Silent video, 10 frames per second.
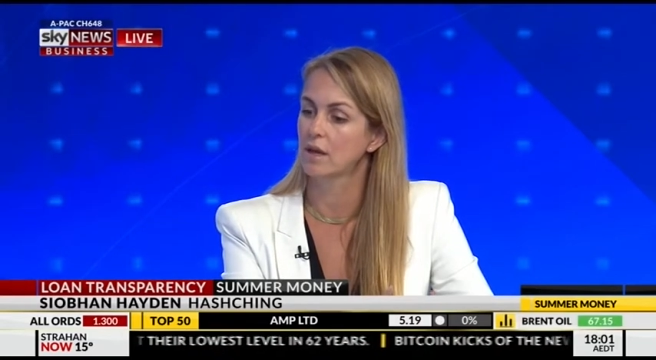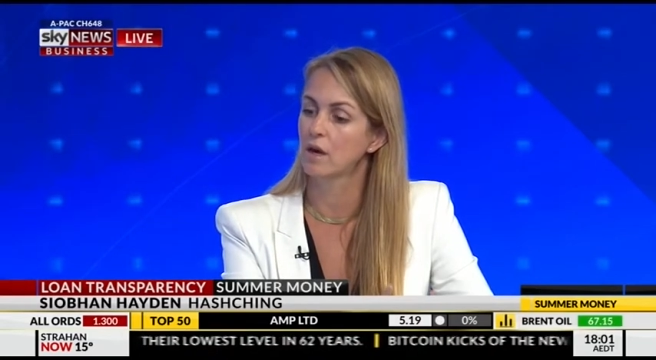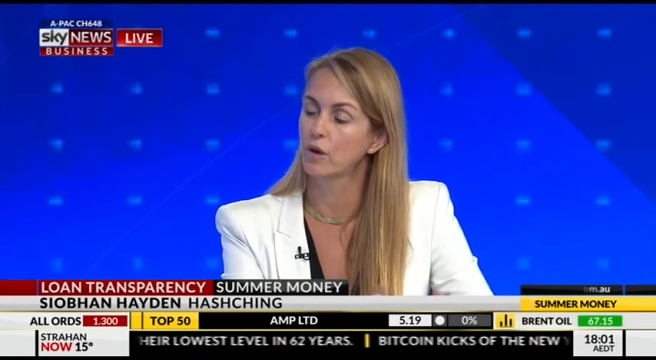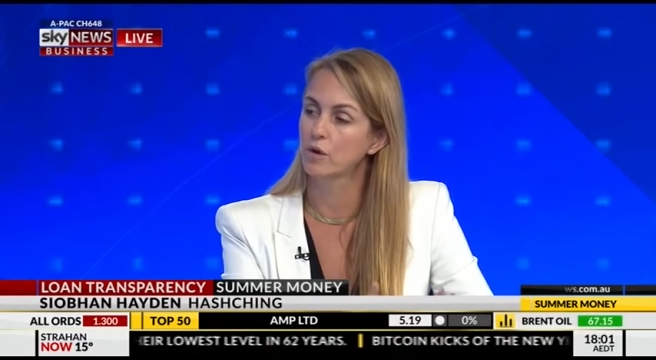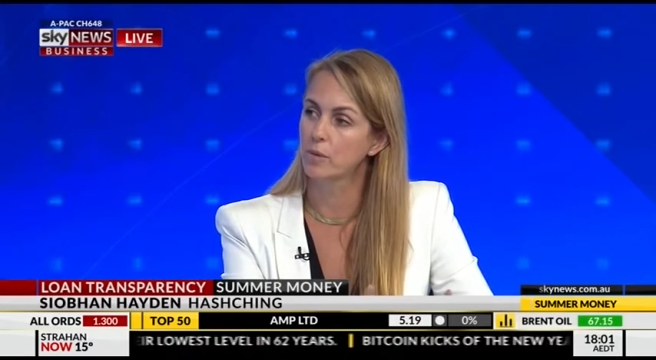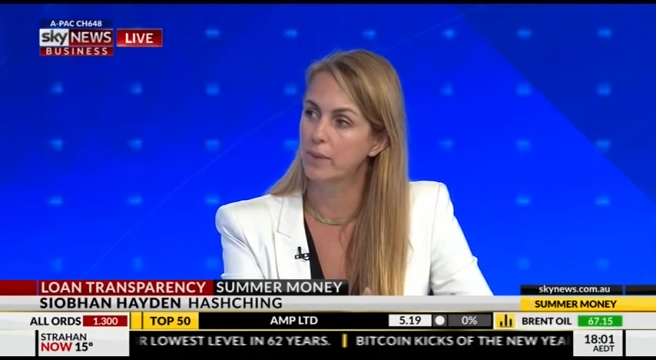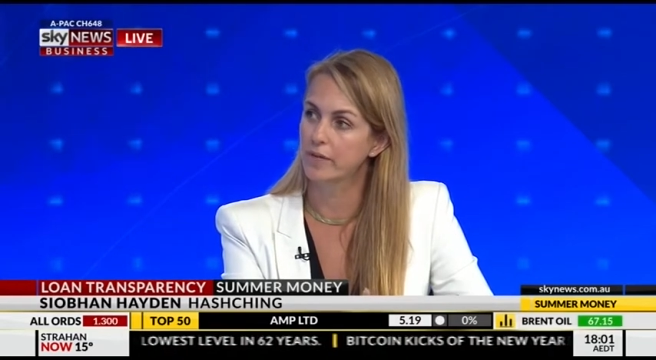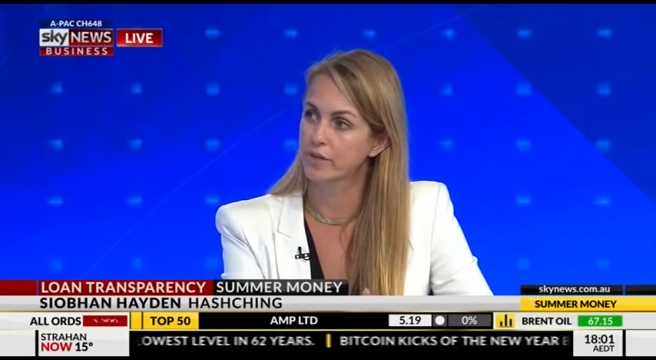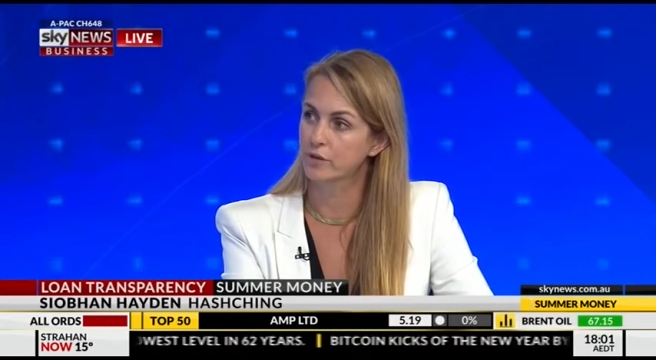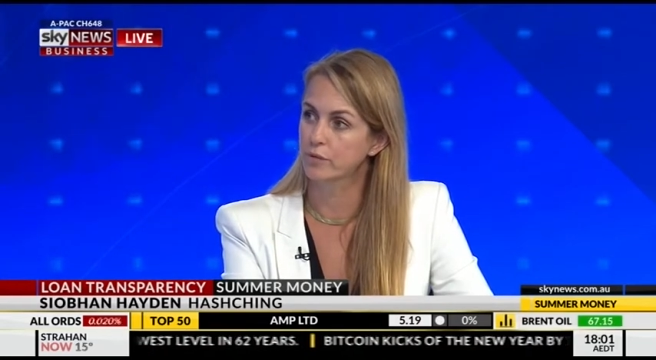learn
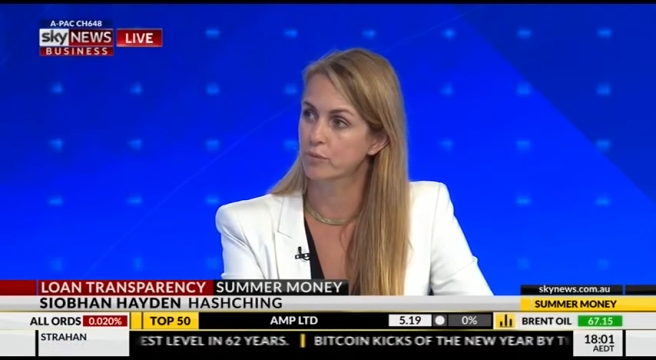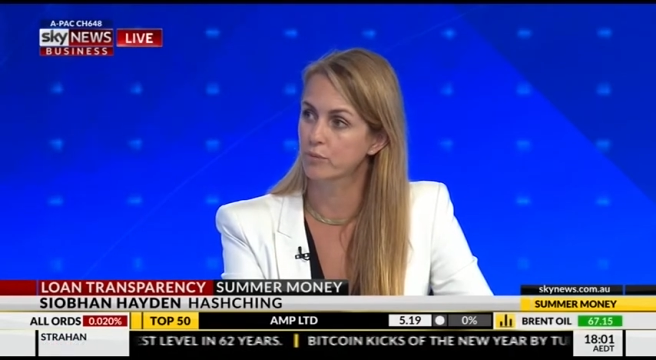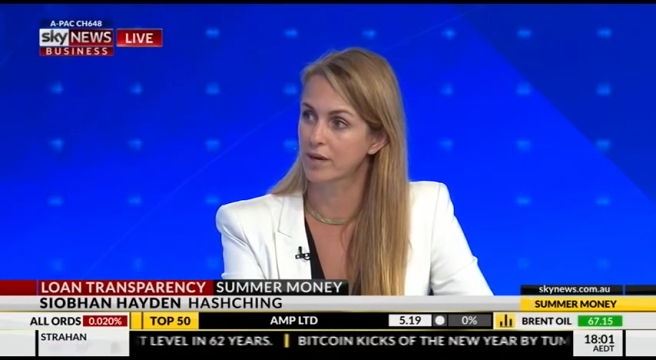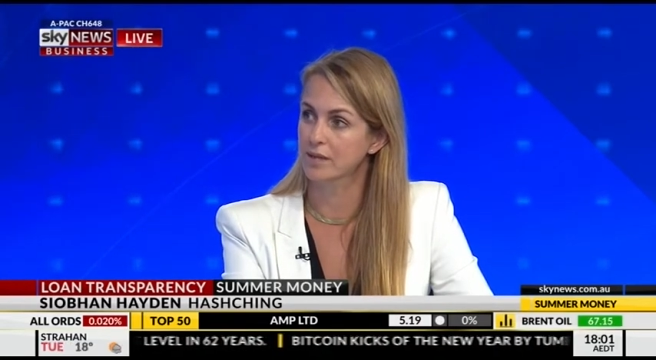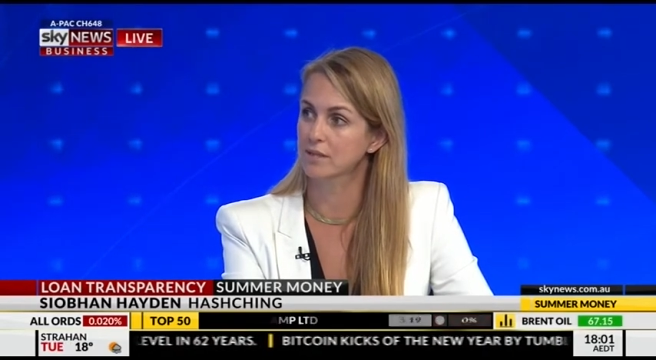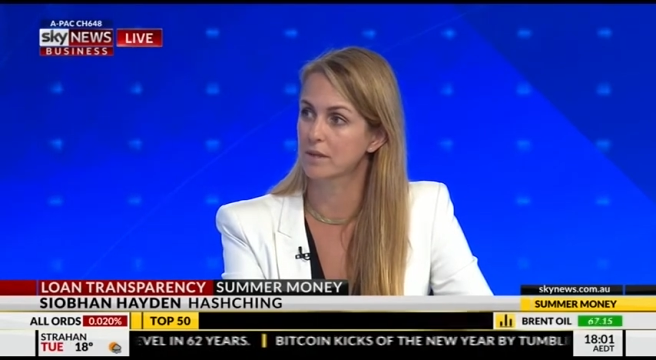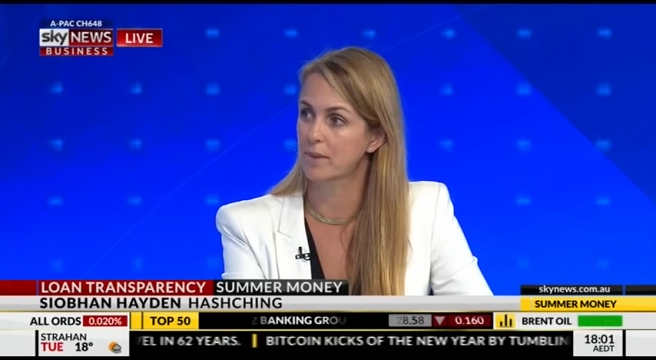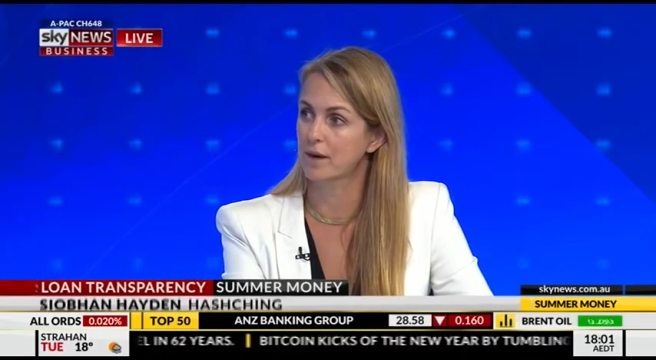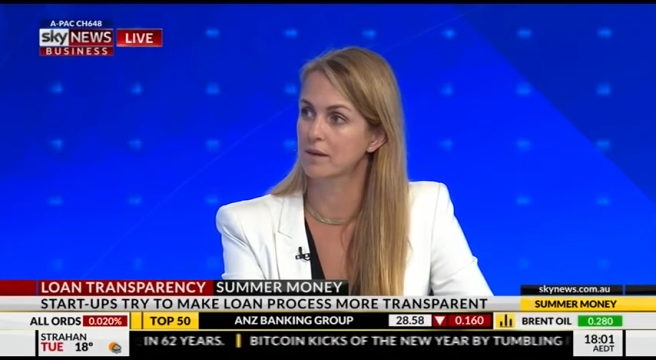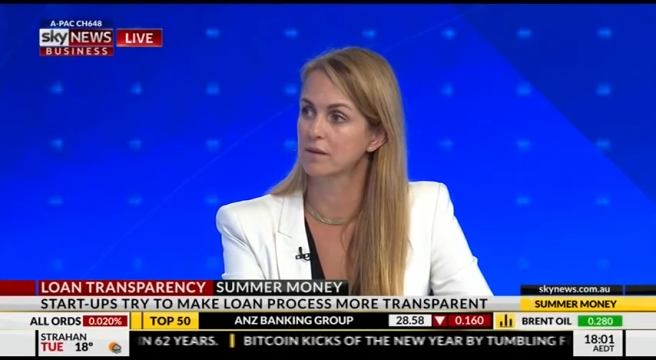about the different products in the
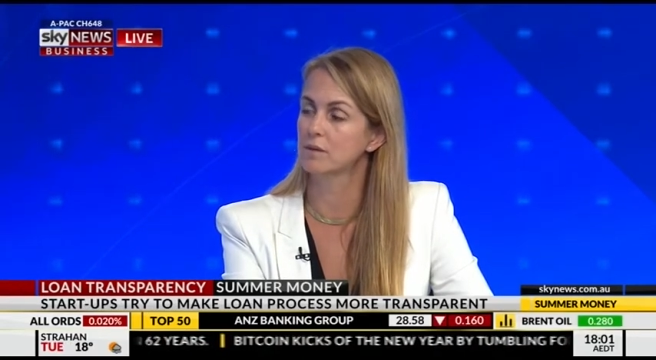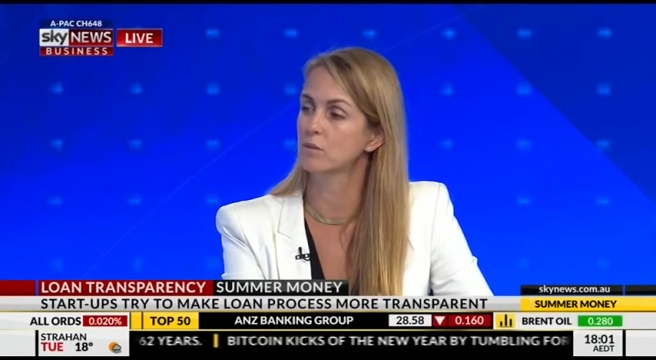market.